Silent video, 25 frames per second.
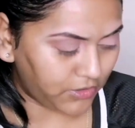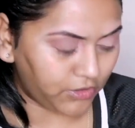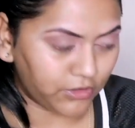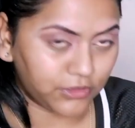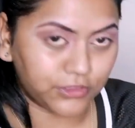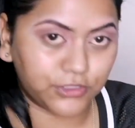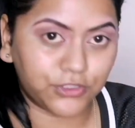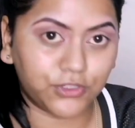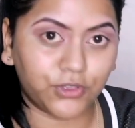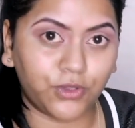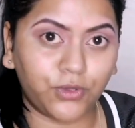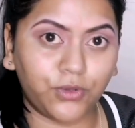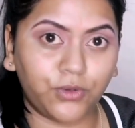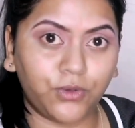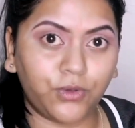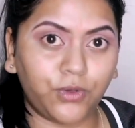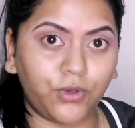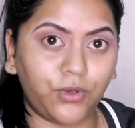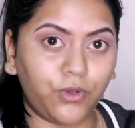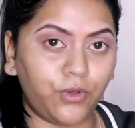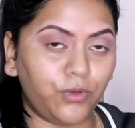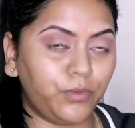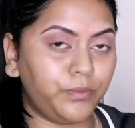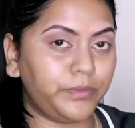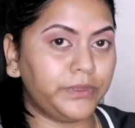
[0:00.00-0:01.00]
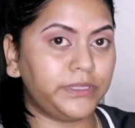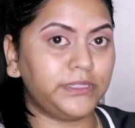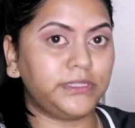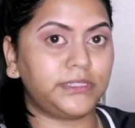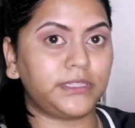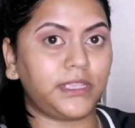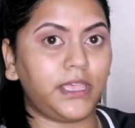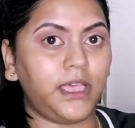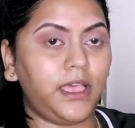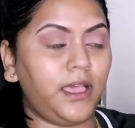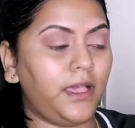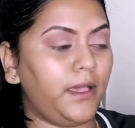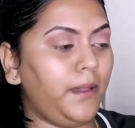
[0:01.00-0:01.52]
also opens
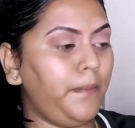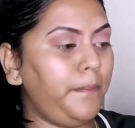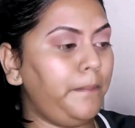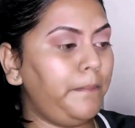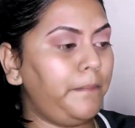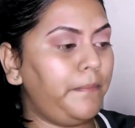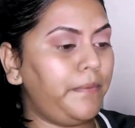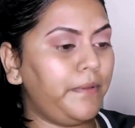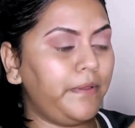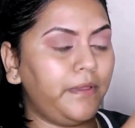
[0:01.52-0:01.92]
up